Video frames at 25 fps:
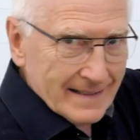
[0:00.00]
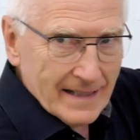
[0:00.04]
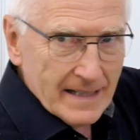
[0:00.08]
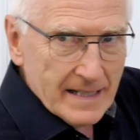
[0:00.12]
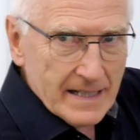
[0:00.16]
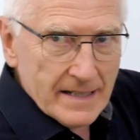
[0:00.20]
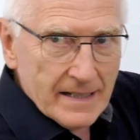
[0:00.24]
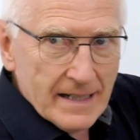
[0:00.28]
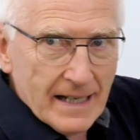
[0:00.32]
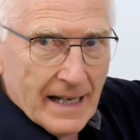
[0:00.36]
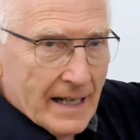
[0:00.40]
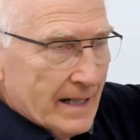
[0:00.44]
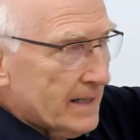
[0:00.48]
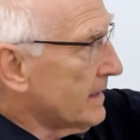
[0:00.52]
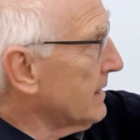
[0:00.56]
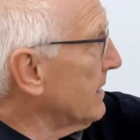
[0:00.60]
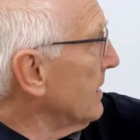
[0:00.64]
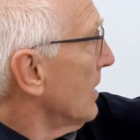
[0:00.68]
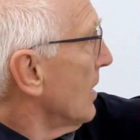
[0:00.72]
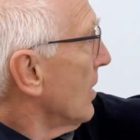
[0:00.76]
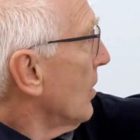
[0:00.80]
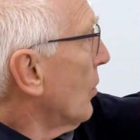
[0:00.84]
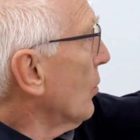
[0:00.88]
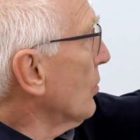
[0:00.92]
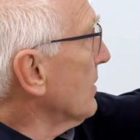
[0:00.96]
nails and
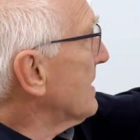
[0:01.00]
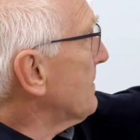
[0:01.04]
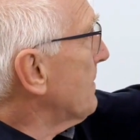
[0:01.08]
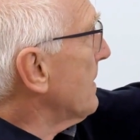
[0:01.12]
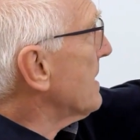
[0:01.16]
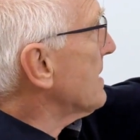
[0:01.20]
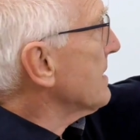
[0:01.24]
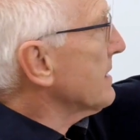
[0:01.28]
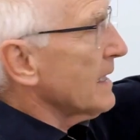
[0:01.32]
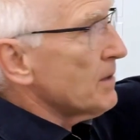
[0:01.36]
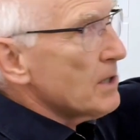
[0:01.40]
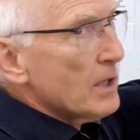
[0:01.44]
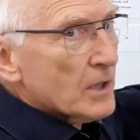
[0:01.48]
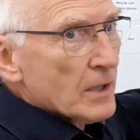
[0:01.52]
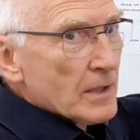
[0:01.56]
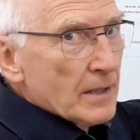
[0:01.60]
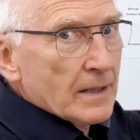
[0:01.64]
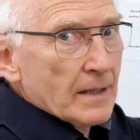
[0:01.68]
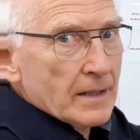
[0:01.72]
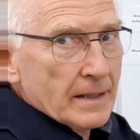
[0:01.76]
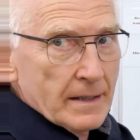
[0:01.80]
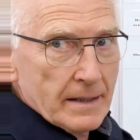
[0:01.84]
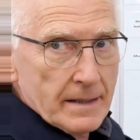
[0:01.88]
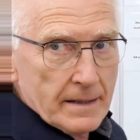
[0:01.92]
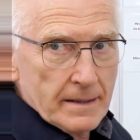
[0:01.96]
the mechanical ones.